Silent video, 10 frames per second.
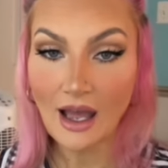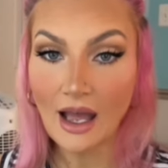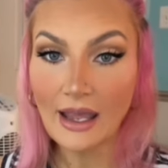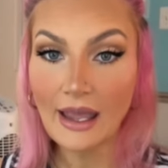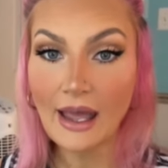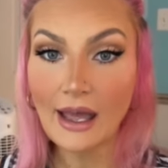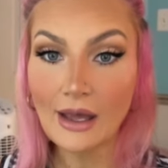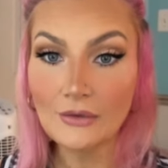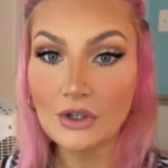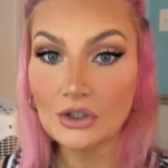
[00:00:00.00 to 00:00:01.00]
I
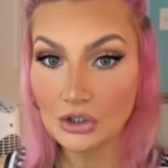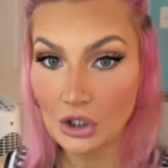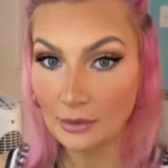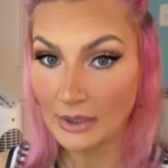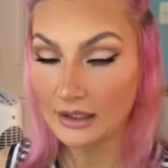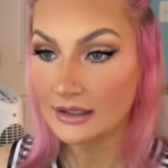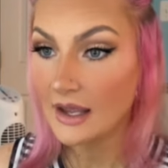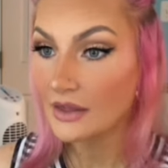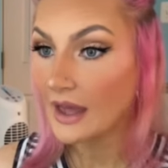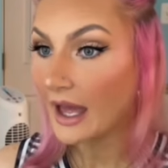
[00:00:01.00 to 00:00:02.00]
have determined
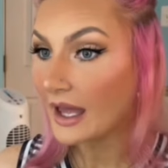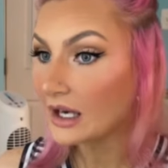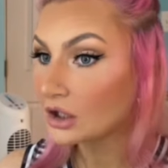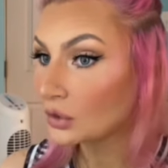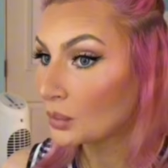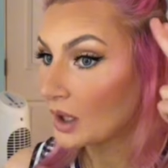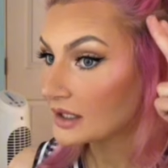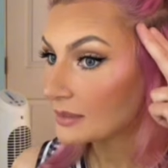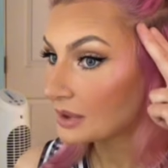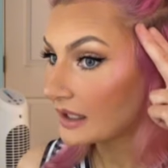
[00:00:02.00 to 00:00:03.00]
that you
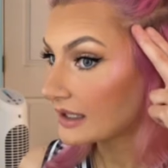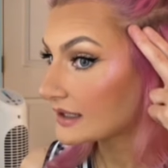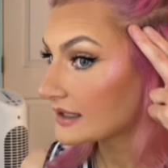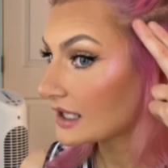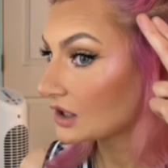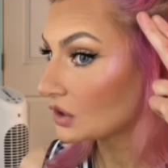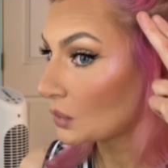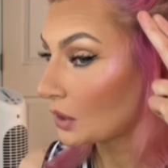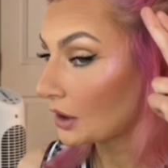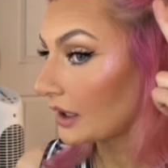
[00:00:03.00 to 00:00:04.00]
want to place
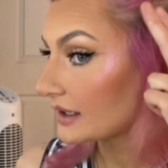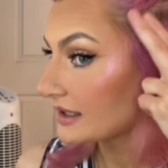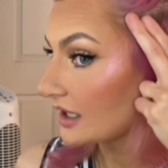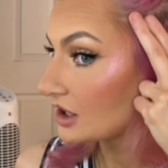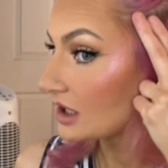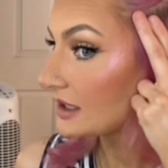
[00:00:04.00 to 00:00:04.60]
your extensions